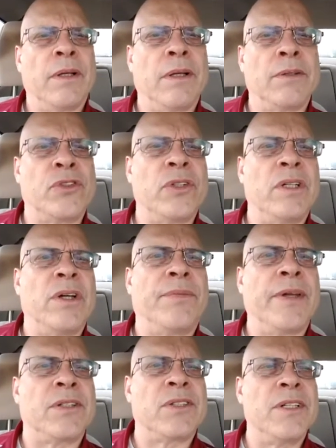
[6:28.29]
and see if
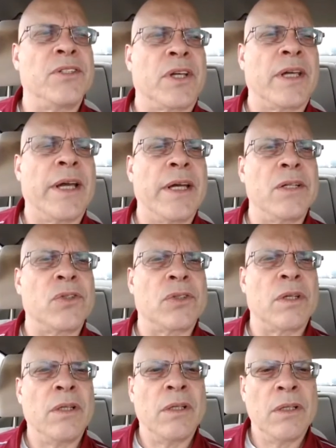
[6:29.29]
that is the case.